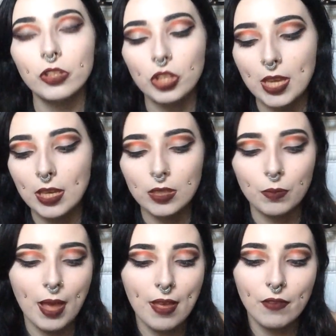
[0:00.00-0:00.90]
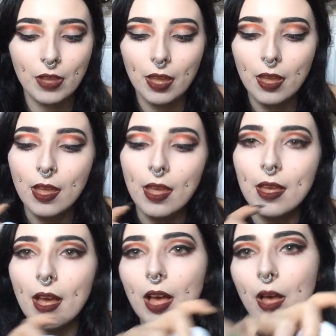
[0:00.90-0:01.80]
cheeks, whatever.
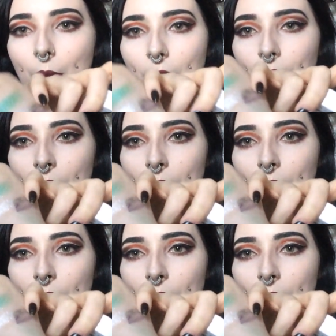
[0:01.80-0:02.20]
Um, I